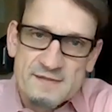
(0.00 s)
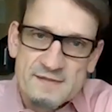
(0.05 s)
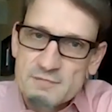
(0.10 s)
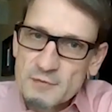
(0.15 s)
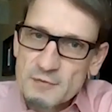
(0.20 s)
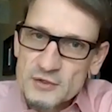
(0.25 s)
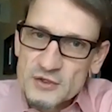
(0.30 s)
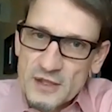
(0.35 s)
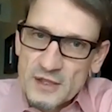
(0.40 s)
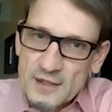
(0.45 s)

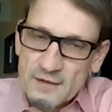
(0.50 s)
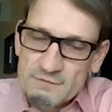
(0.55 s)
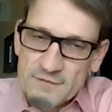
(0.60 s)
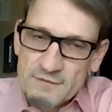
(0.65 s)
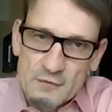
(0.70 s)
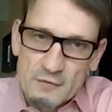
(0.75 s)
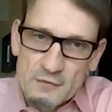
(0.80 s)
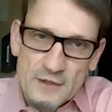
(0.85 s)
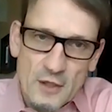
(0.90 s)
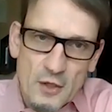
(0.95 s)
which are
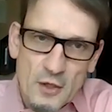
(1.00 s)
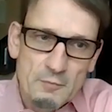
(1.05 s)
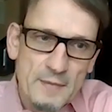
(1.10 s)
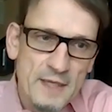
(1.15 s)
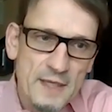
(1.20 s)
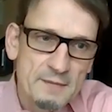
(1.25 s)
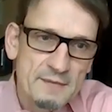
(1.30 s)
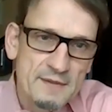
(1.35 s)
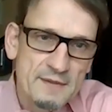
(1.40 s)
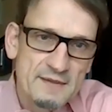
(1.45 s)
found now
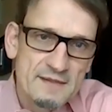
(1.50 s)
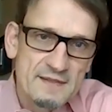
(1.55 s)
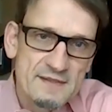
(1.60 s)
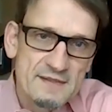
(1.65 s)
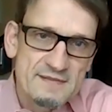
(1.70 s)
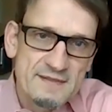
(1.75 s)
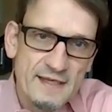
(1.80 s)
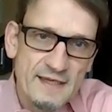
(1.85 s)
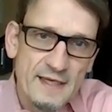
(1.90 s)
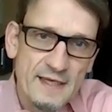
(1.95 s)
maybe in
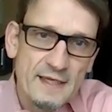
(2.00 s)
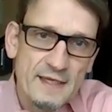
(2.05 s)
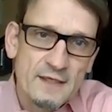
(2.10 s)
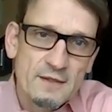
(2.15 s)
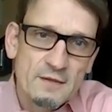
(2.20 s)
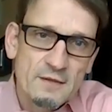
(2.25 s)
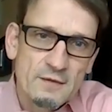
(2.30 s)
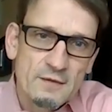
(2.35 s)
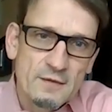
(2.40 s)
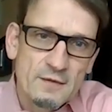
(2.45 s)
list A
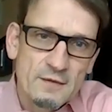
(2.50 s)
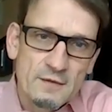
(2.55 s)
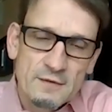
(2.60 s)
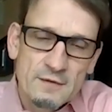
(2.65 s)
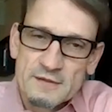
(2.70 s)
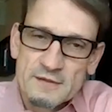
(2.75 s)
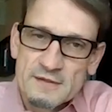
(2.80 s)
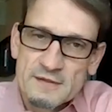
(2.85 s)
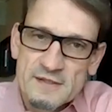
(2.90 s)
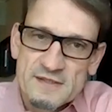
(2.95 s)
or
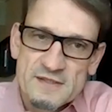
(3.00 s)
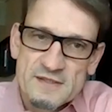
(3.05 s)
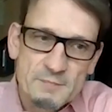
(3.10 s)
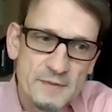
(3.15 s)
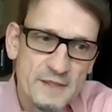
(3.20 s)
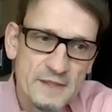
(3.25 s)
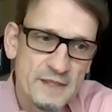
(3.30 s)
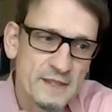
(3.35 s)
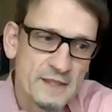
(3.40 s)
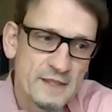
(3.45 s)
in list
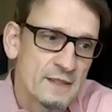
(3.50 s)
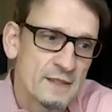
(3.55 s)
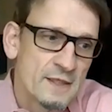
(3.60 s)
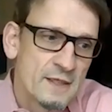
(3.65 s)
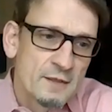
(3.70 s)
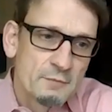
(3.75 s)
B,